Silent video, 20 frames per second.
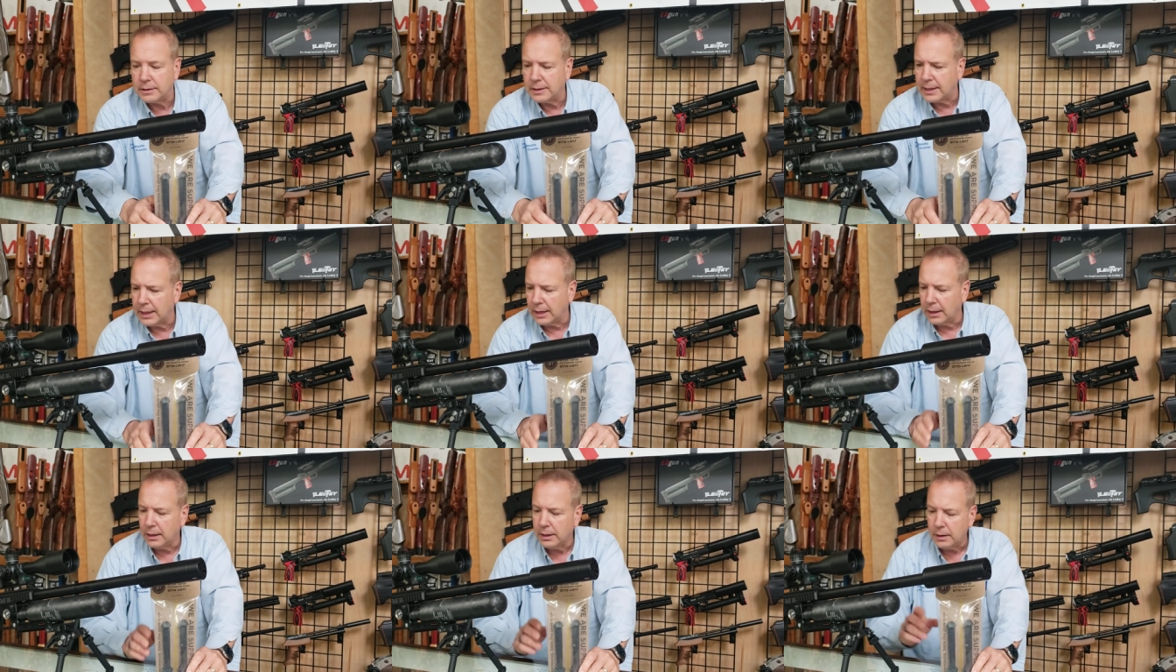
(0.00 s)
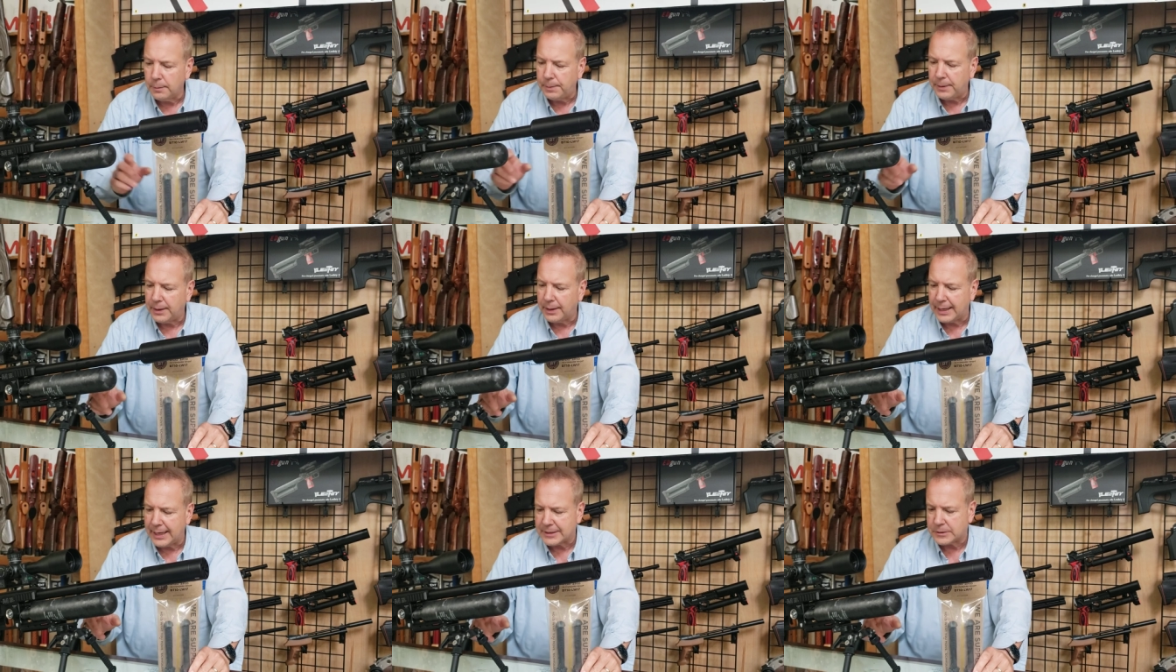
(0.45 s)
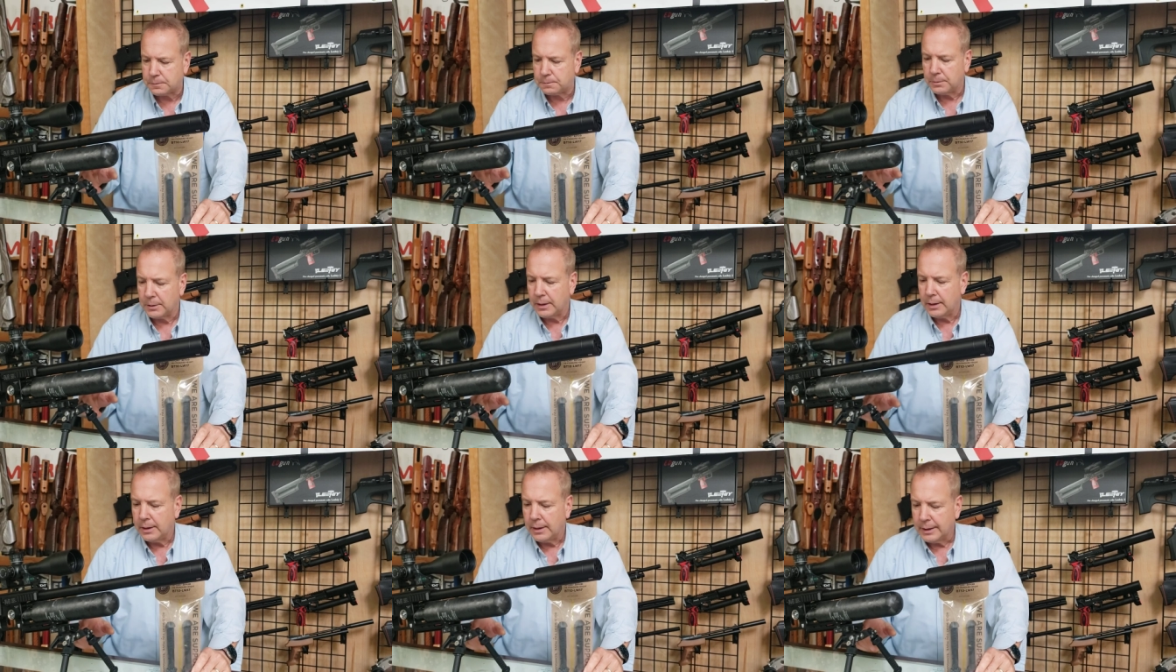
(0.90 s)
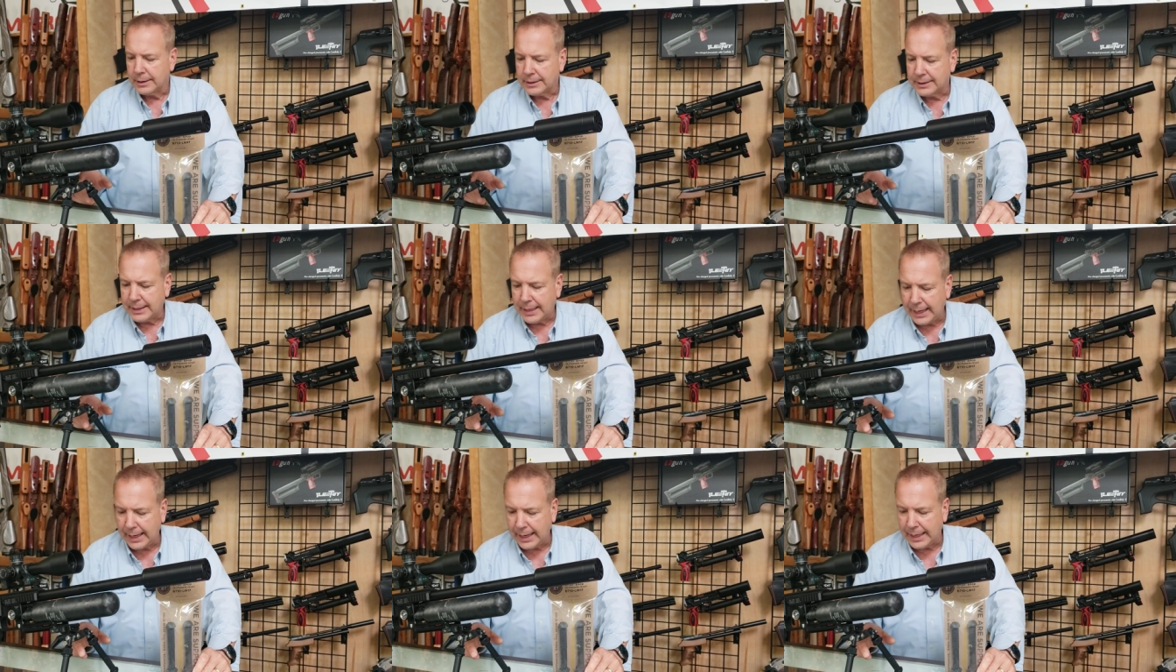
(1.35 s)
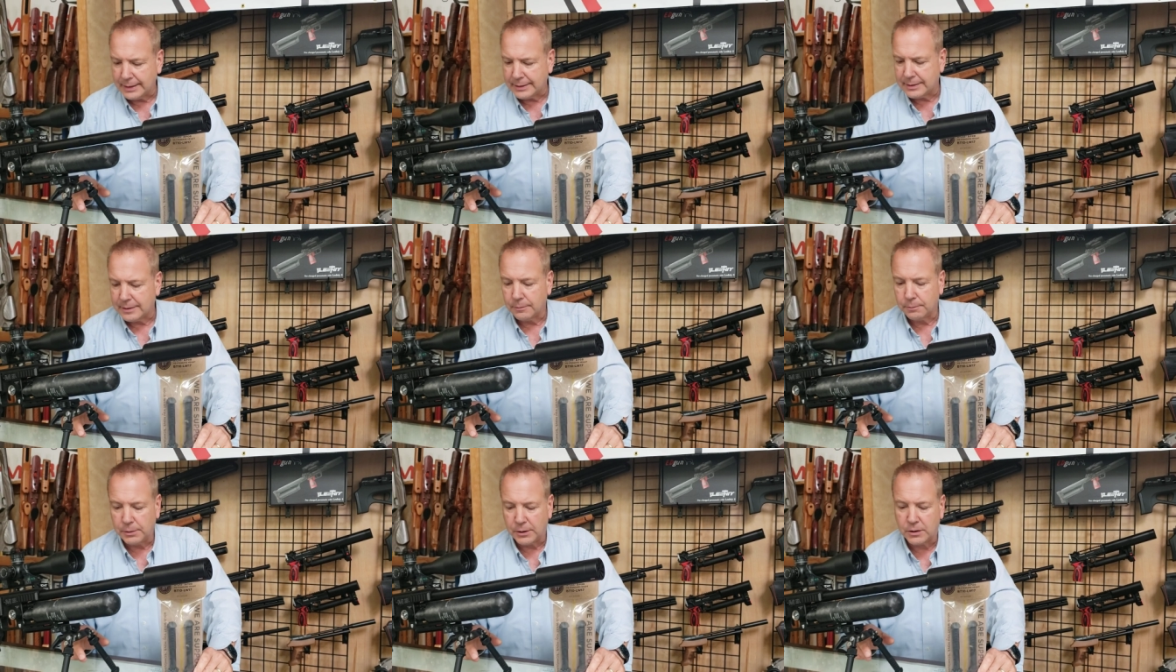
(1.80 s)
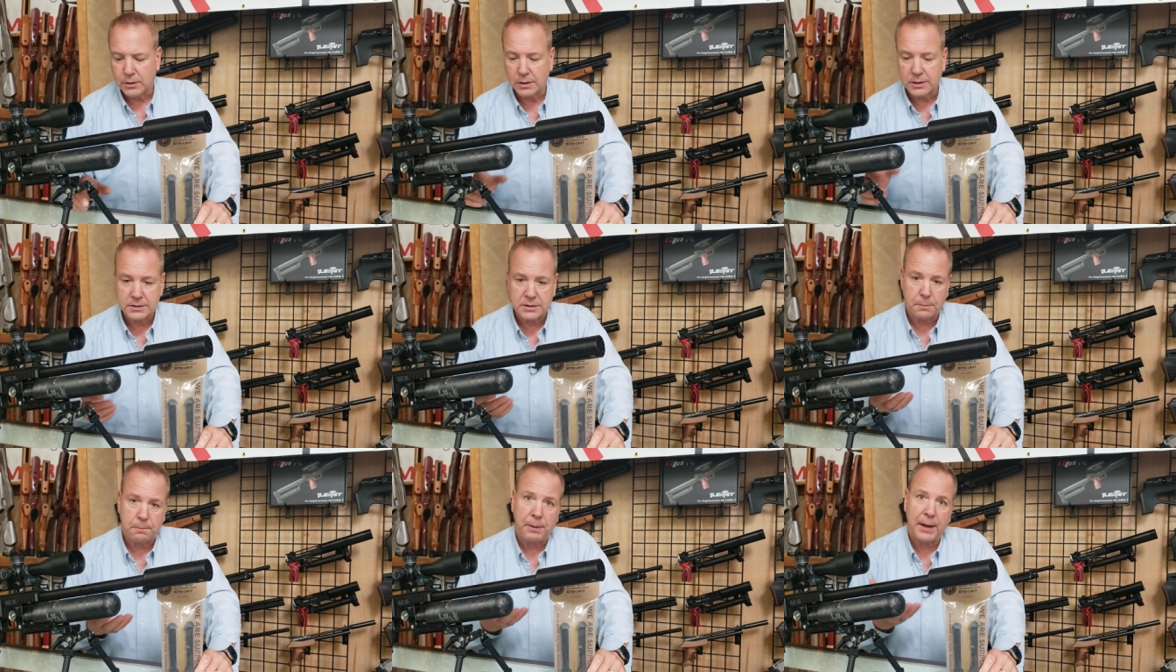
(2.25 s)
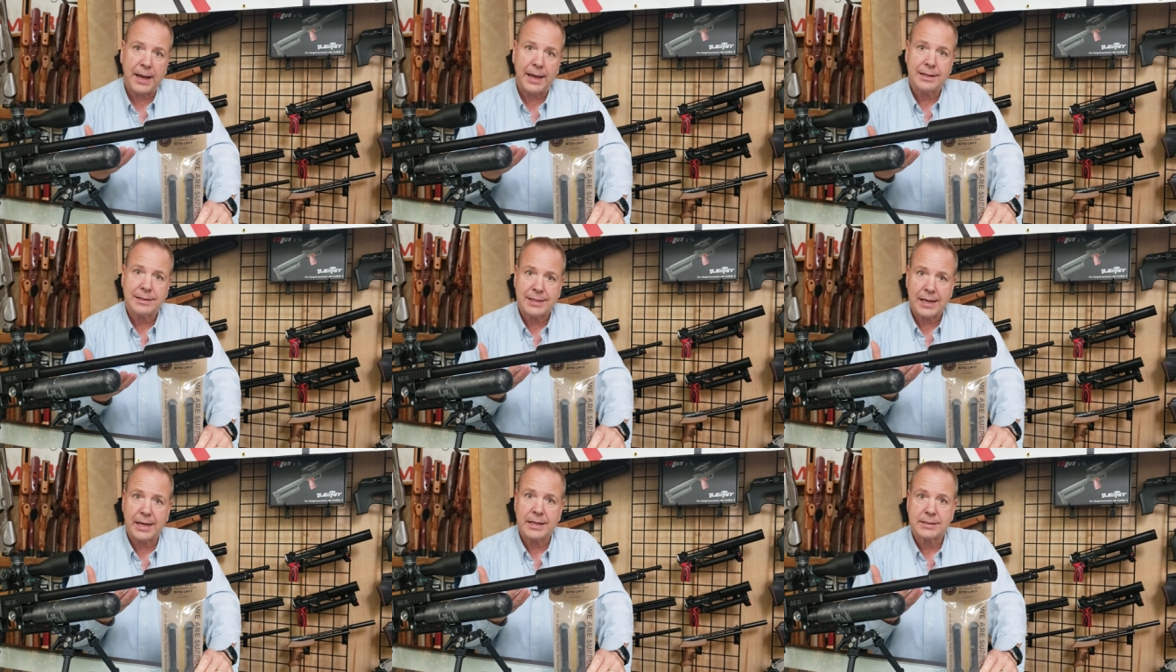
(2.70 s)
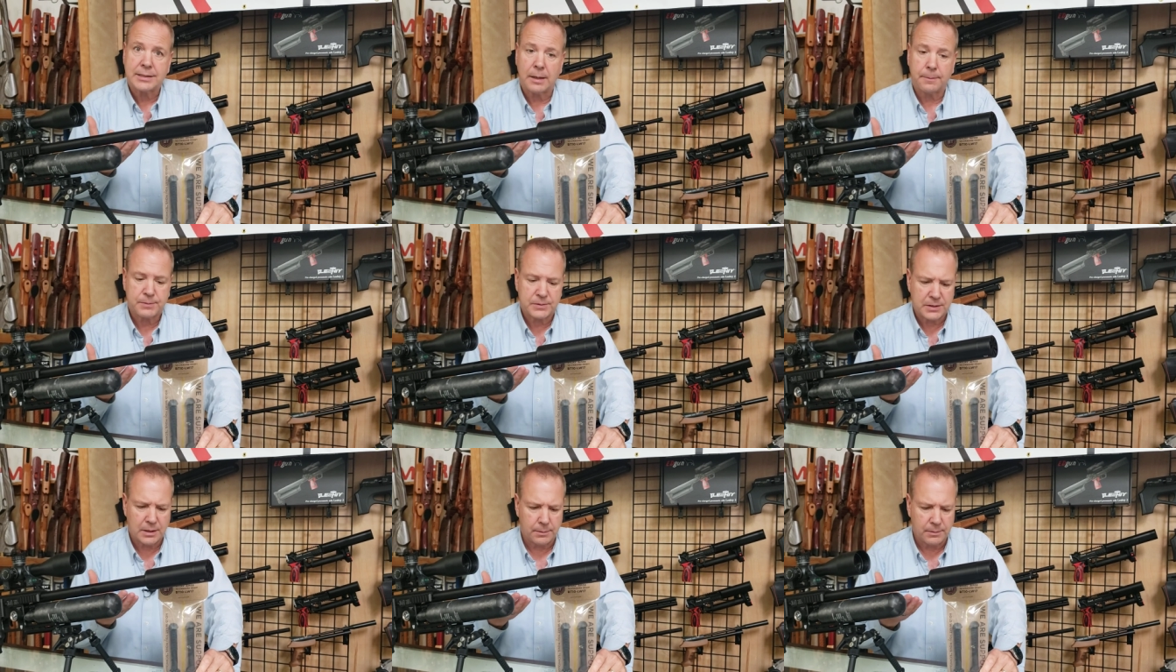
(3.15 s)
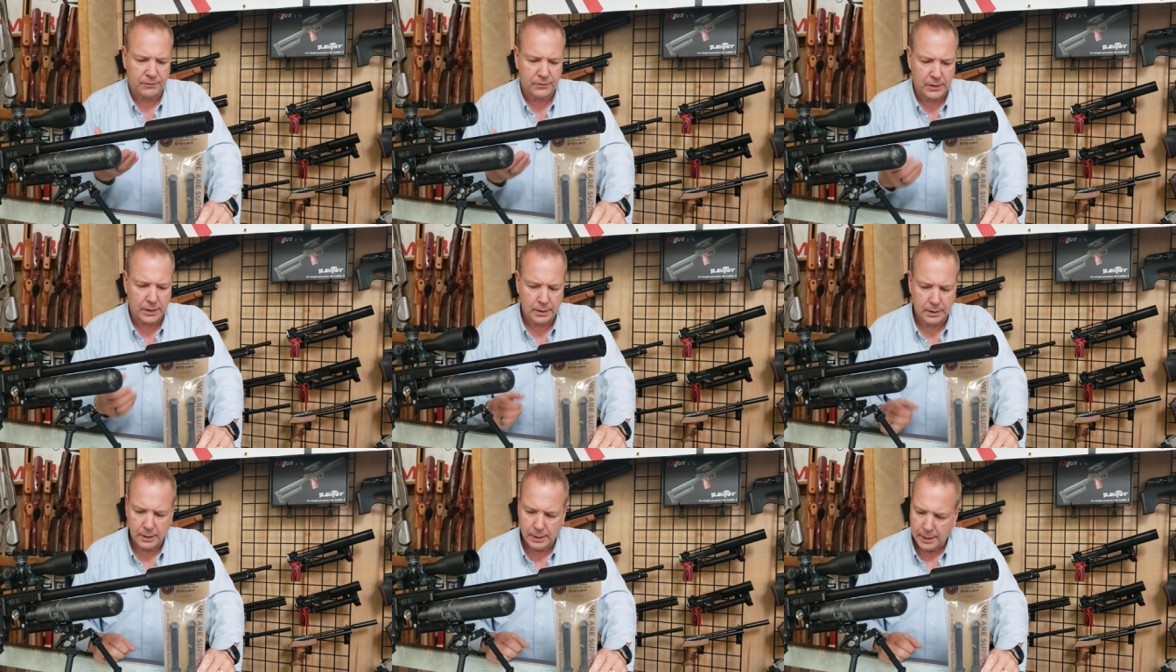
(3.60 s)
You get a little bit less cant because the pan takes up some of it.